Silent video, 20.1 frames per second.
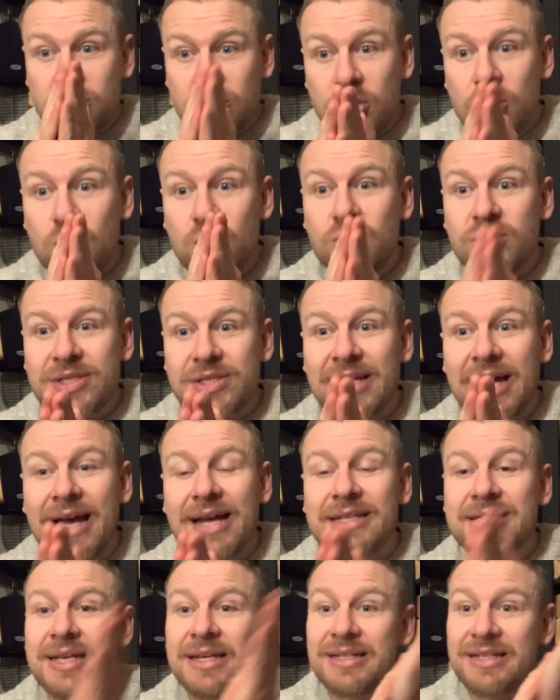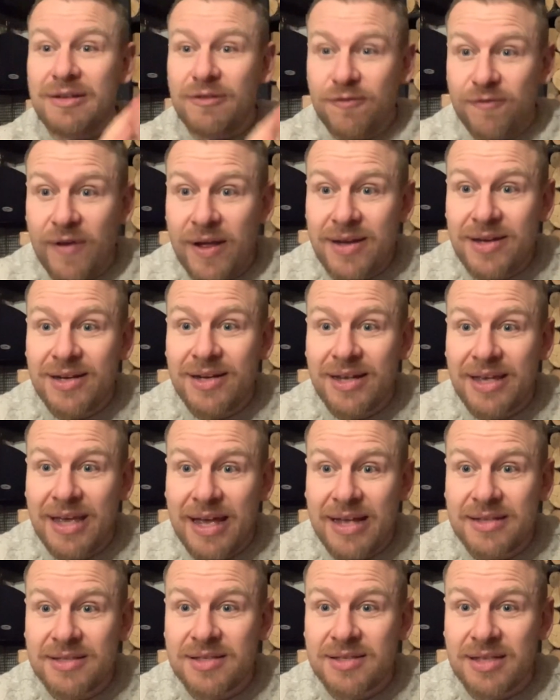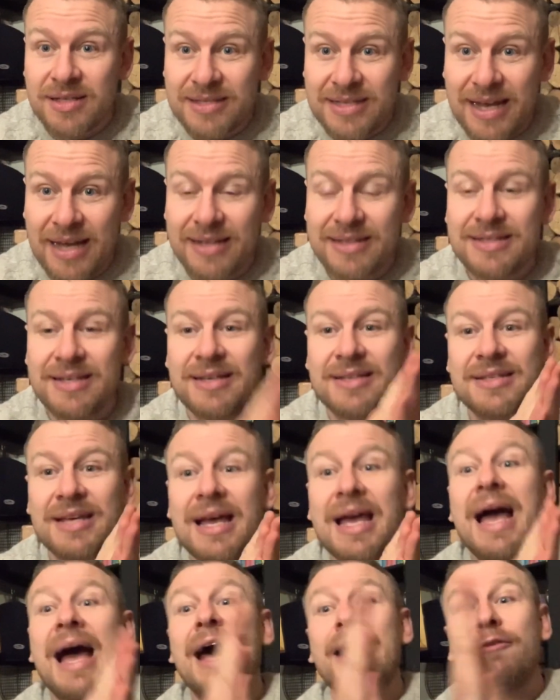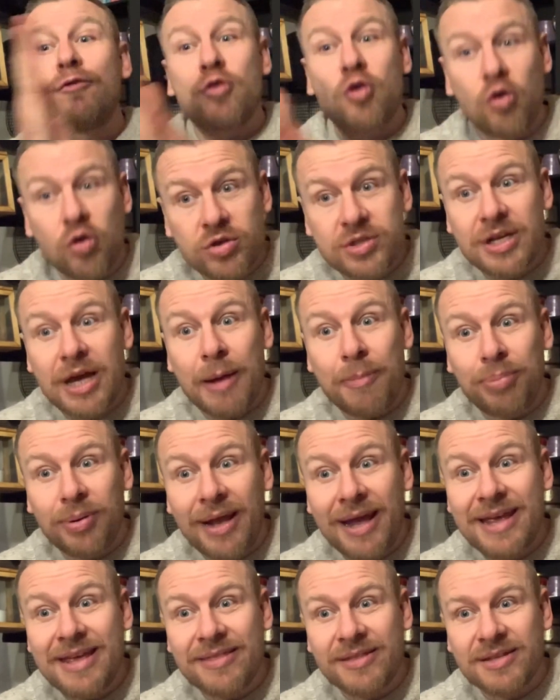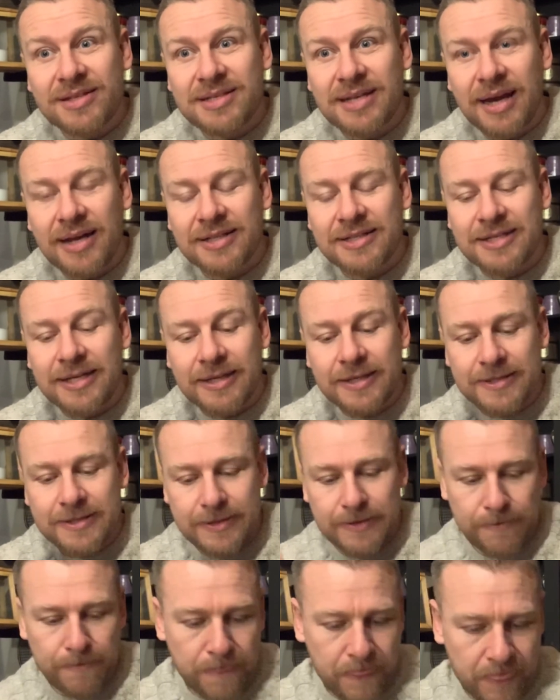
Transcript: two sides defending against the tactics and, of course, applying the tactics.